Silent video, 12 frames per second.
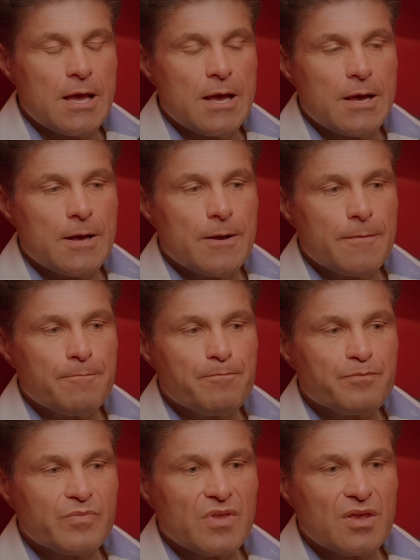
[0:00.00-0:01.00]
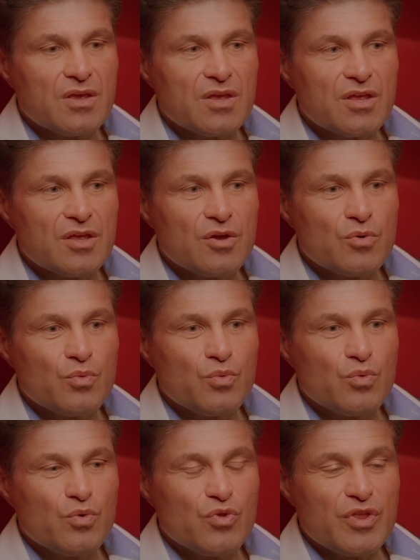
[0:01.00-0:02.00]

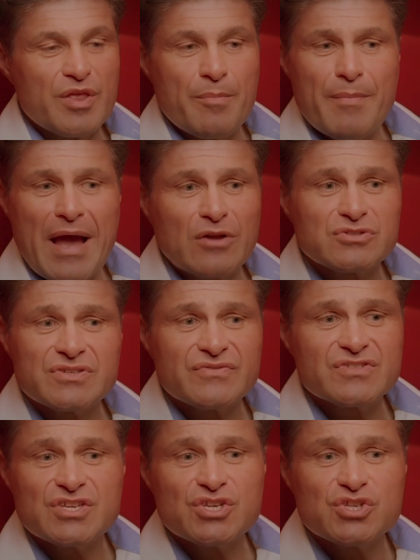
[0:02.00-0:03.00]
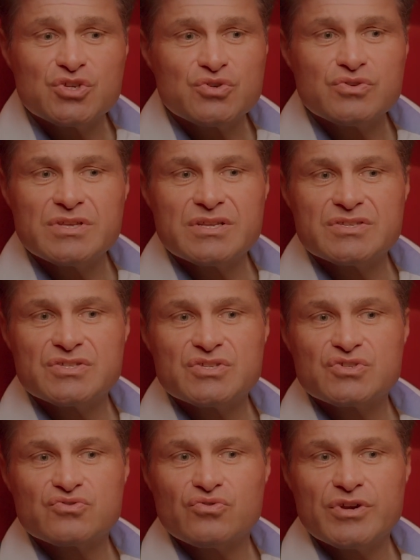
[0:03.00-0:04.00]
The amount of tissue that is
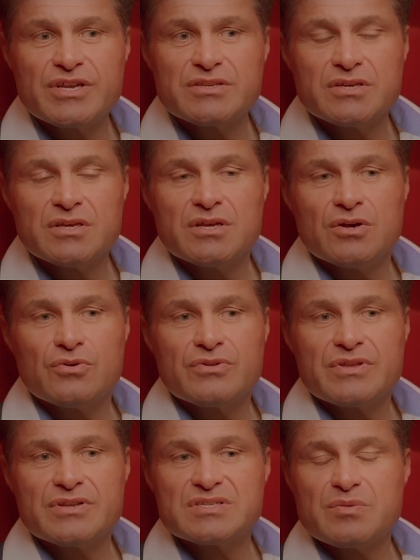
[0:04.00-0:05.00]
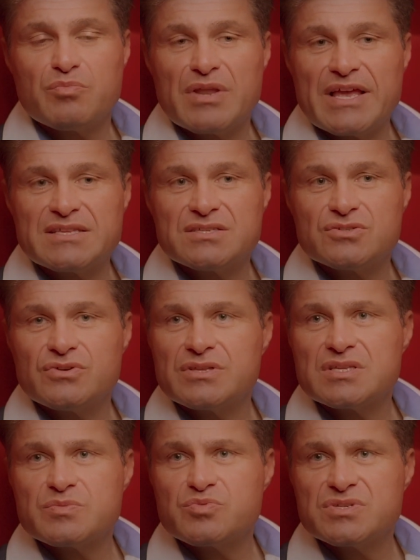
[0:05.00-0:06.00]
destroyed or that is ablated during
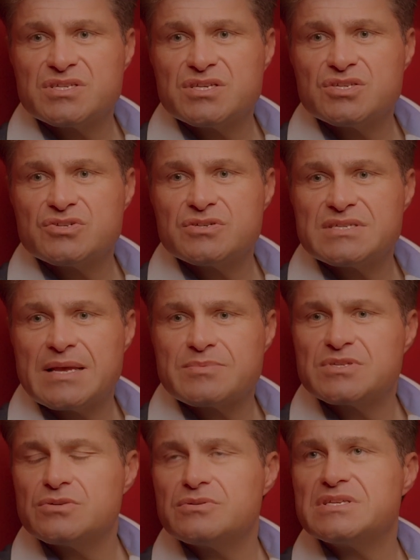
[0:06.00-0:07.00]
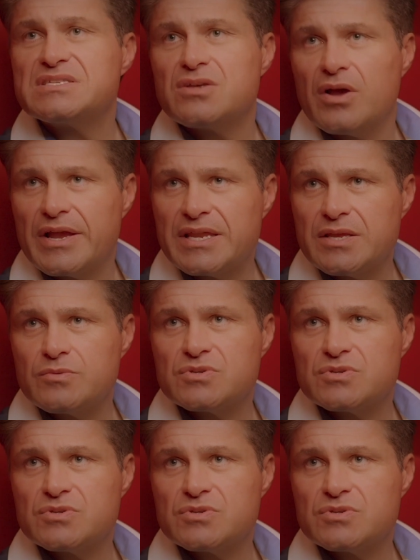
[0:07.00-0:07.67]
this procedure is absolutely tiny.